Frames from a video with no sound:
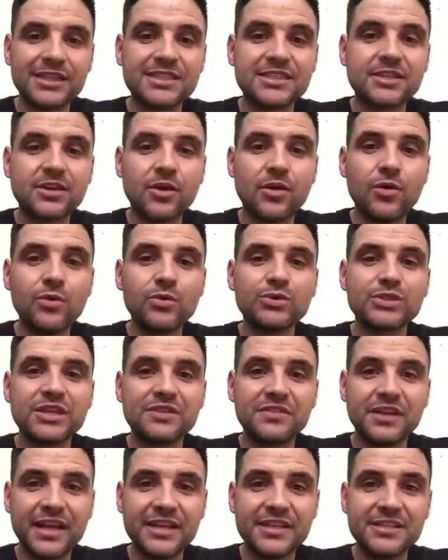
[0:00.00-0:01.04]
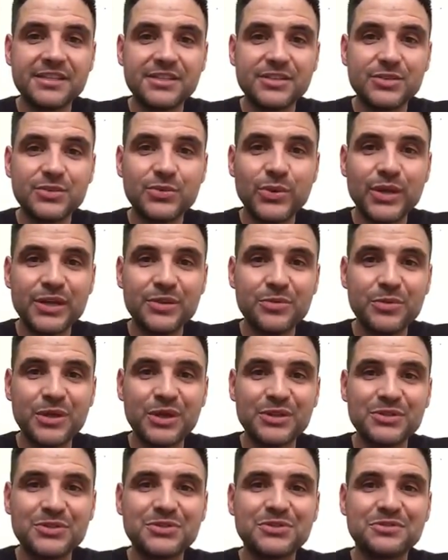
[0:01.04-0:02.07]
That's
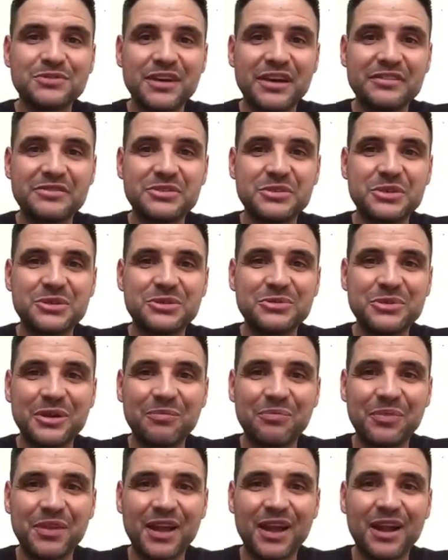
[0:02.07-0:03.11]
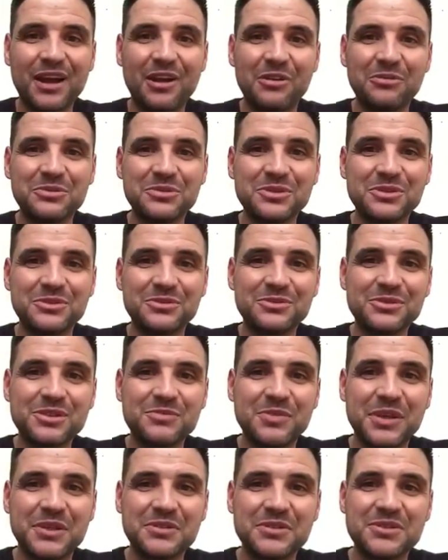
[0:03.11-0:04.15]
078-281-25281. I hope to
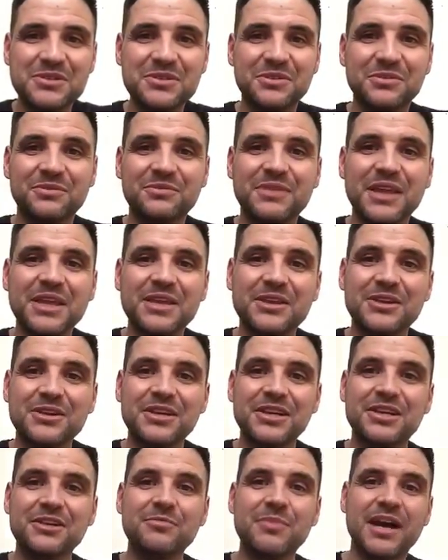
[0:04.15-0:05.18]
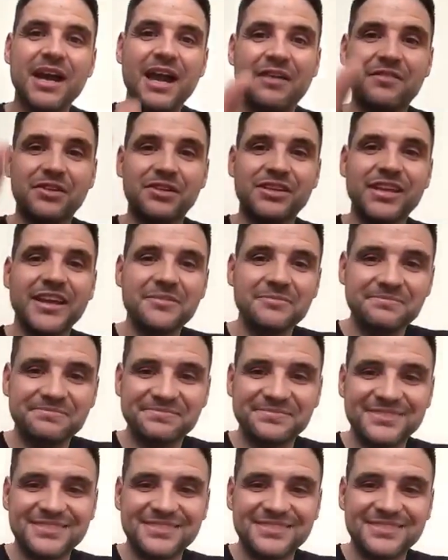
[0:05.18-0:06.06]
speak to you soon. Thank you. Goodbye. Have a good day.